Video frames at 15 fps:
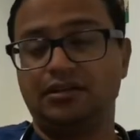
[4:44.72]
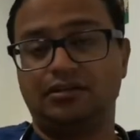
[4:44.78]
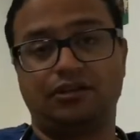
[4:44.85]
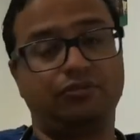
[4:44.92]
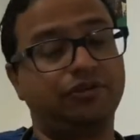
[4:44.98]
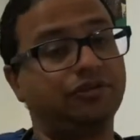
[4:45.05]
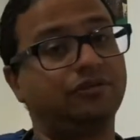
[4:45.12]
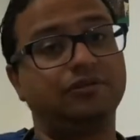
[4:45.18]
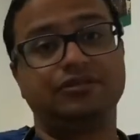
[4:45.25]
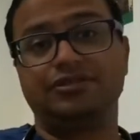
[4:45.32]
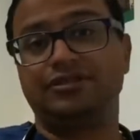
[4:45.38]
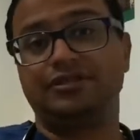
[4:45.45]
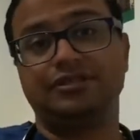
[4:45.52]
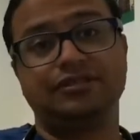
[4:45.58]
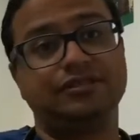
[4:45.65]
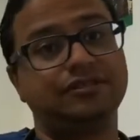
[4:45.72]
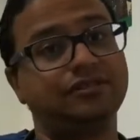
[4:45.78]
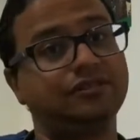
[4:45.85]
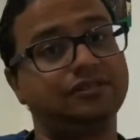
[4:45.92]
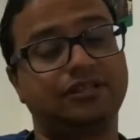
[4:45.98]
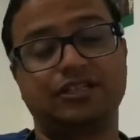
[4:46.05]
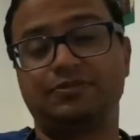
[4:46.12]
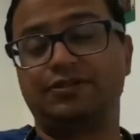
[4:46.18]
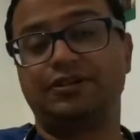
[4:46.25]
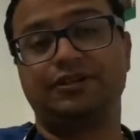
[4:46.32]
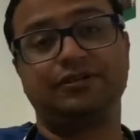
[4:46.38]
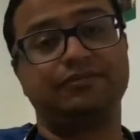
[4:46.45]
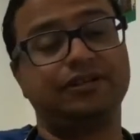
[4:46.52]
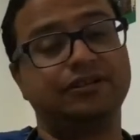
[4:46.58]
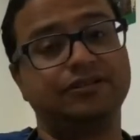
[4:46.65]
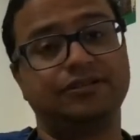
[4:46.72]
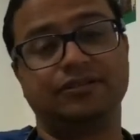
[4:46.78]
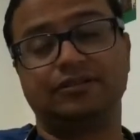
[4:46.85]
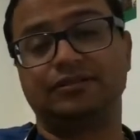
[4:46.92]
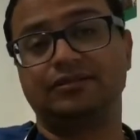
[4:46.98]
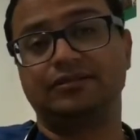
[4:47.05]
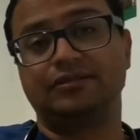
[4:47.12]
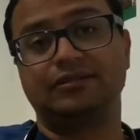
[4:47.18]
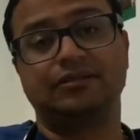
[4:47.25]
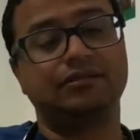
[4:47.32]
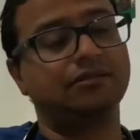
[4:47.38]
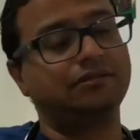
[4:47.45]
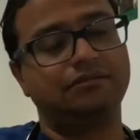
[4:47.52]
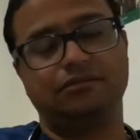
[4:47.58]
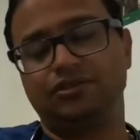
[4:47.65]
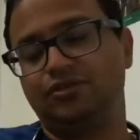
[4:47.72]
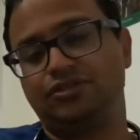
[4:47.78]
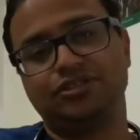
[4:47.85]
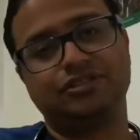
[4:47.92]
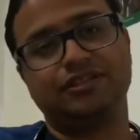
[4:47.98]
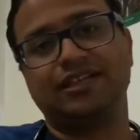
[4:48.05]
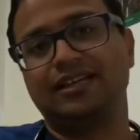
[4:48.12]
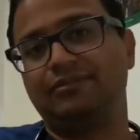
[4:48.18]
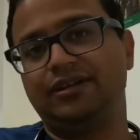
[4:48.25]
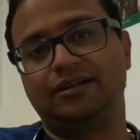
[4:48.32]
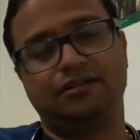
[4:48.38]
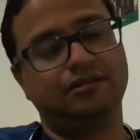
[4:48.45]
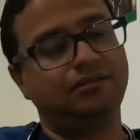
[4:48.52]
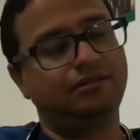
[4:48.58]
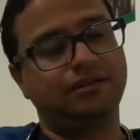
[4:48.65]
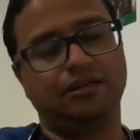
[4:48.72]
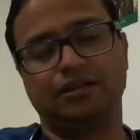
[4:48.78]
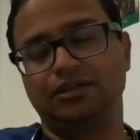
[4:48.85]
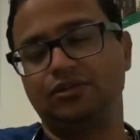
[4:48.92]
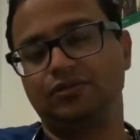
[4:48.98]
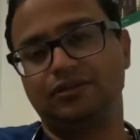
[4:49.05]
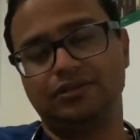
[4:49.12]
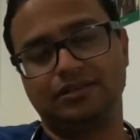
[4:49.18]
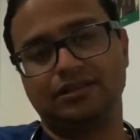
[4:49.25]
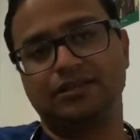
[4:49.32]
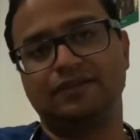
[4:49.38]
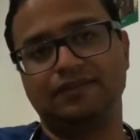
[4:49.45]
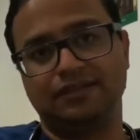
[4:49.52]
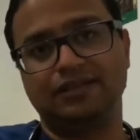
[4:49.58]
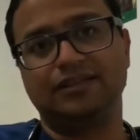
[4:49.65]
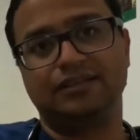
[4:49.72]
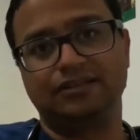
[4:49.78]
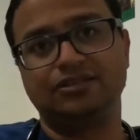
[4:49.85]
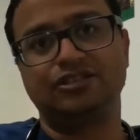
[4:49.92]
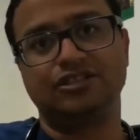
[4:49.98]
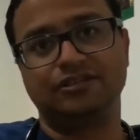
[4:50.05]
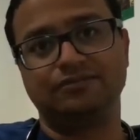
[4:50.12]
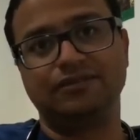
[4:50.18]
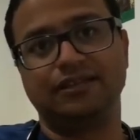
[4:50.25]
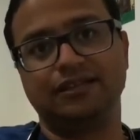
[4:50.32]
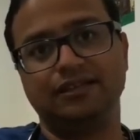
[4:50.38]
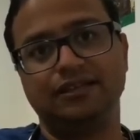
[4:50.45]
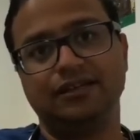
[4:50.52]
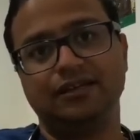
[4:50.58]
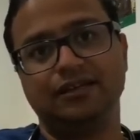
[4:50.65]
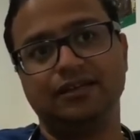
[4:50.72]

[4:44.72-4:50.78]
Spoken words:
rheumatology, respiratory medicine, you just name it and you'll see everything in GP.